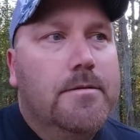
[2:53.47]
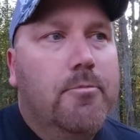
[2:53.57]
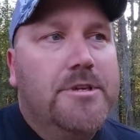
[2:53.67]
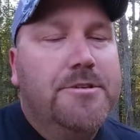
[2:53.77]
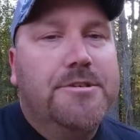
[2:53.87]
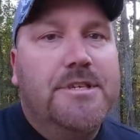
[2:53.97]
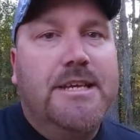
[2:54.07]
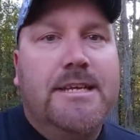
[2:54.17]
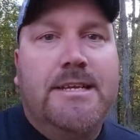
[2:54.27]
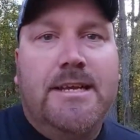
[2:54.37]
what you're
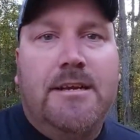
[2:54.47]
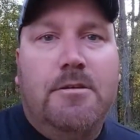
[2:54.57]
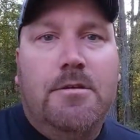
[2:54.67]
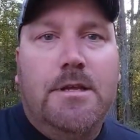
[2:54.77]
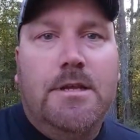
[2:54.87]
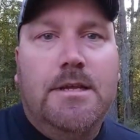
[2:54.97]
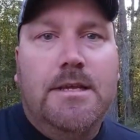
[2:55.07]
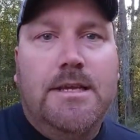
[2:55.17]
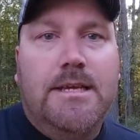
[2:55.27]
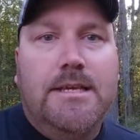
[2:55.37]
seeing now
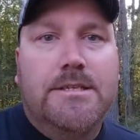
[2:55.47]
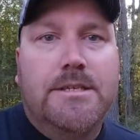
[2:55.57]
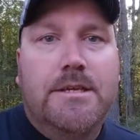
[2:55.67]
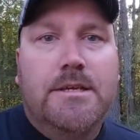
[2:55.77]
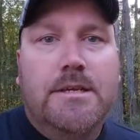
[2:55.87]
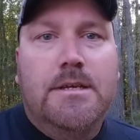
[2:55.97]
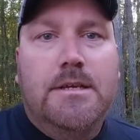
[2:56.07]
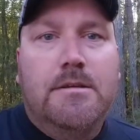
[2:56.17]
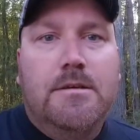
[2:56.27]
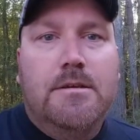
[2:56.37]
is
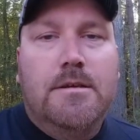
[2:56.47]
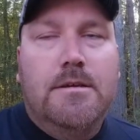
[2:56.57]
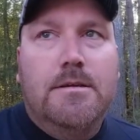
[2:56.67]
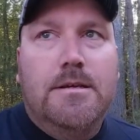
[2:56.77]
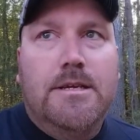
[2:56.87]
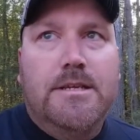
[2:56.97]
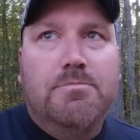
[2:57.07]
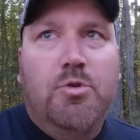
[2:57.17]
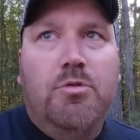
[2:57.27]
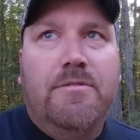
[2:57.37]

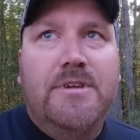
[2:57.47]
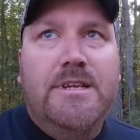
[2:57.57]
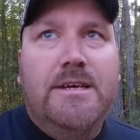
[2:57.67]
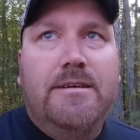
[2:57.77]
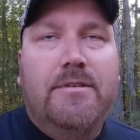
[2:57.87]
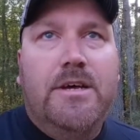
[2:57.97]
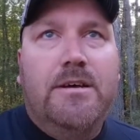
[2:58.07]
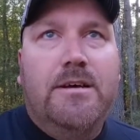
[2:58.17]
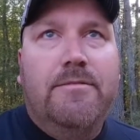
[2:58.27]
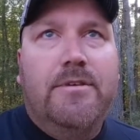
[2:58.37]
more of
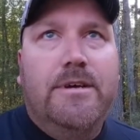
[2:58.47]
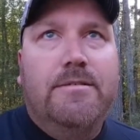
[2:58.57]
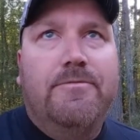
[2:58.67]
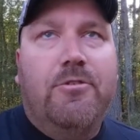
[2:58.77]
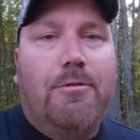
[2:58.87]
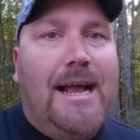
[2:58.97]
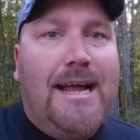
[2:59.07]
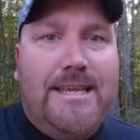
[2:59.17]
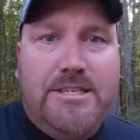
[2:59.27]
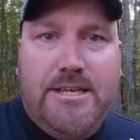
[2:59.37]
a
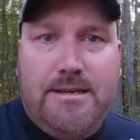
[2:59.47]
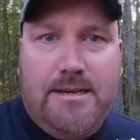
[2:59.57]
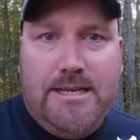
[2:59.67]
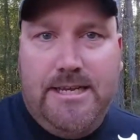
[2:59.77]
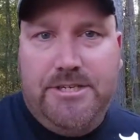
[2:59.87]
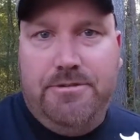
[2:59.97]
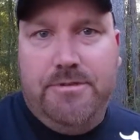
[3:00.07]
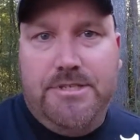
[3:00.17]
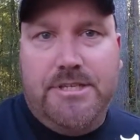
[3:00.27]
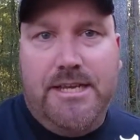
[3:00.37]
variety channel, I guess you
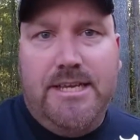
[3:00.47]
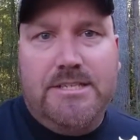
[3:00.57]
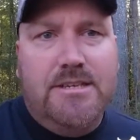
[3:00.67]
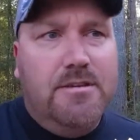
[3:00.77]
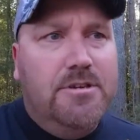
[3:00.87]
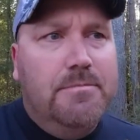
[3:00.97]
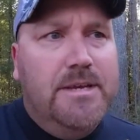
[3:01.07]
would say. It's not going to